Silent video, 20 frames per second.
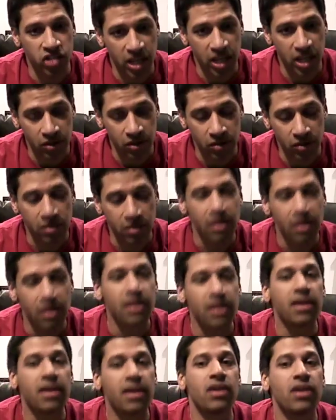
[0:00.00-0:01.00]
channel,
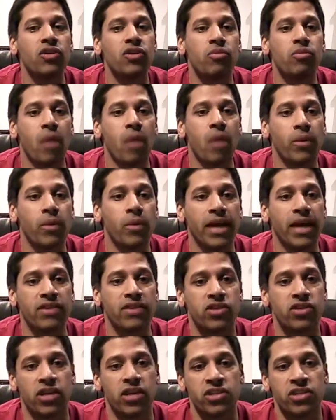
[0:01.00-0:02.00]
you probably get
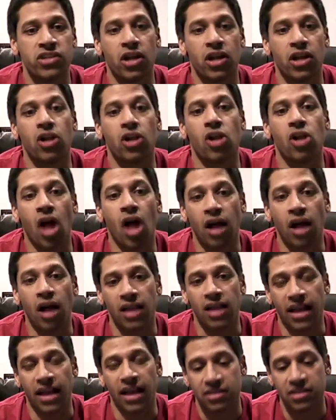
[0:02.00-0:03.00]
suggested a lot
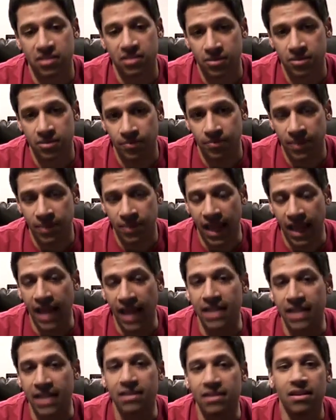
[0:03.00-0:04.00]
less.
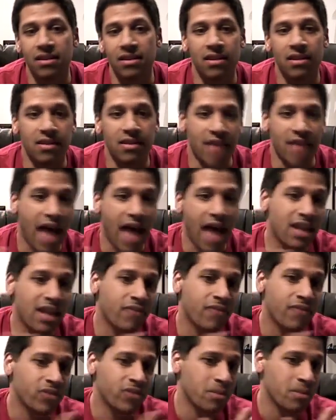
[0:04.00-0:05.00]
And that
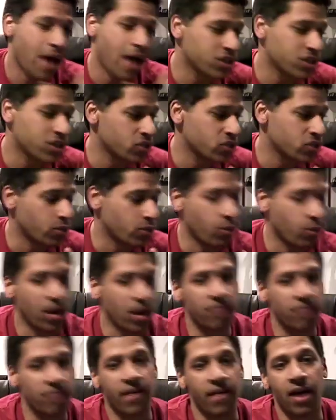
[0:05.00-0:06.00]
definitely matches with what
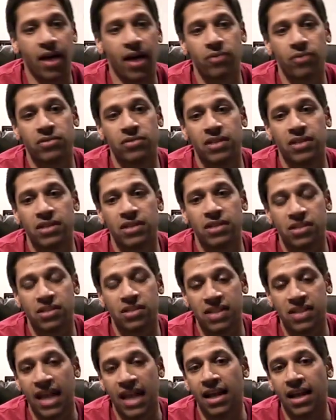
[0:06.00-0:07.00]
I found in this
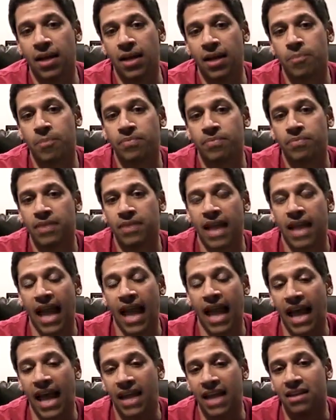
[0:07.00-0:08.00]
data.
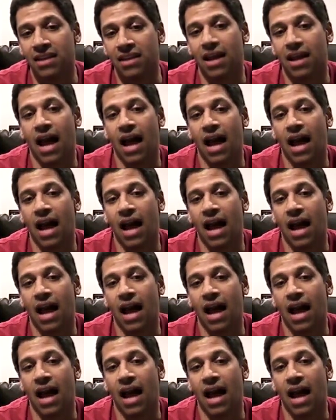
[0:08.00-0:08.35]
And